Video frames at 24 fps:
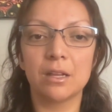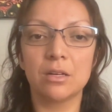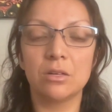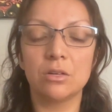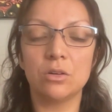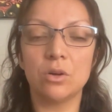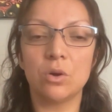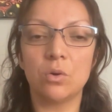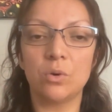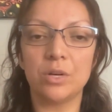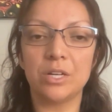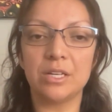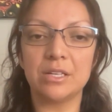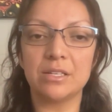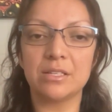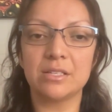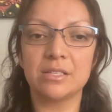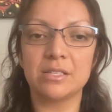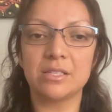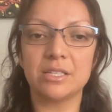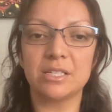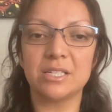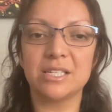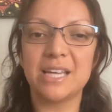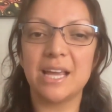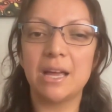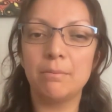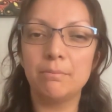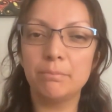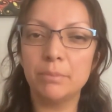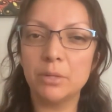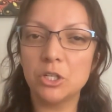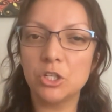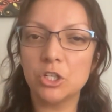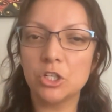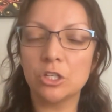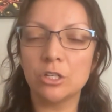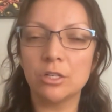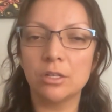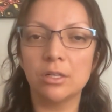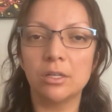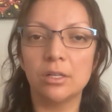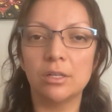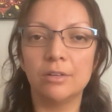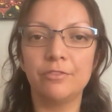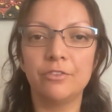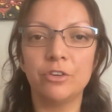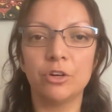Notice the
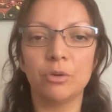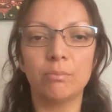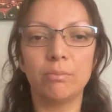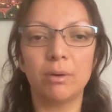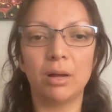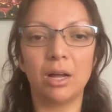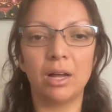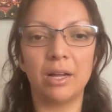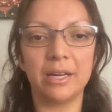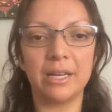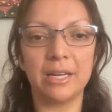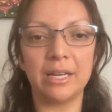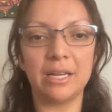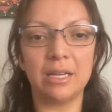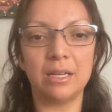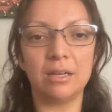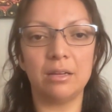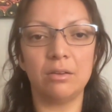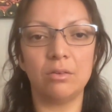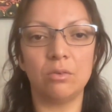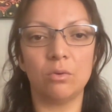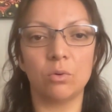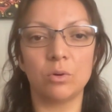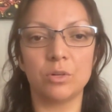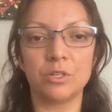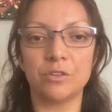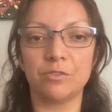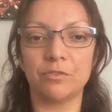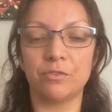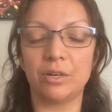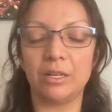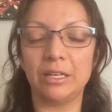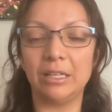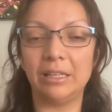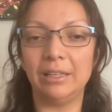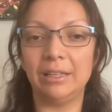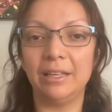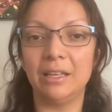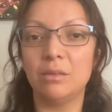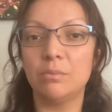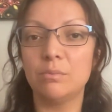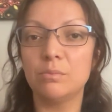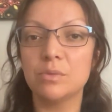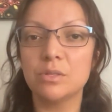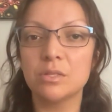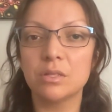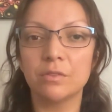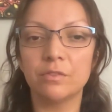temperature of your body or different
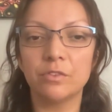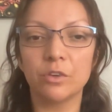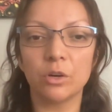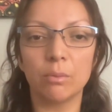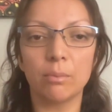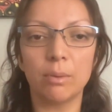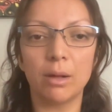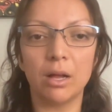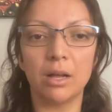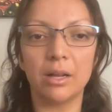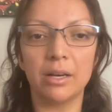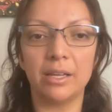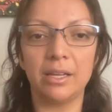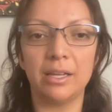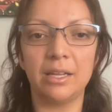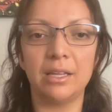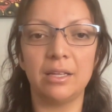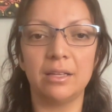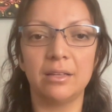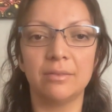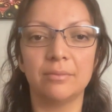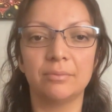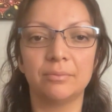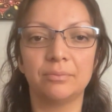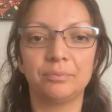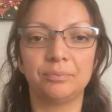limbs of your body.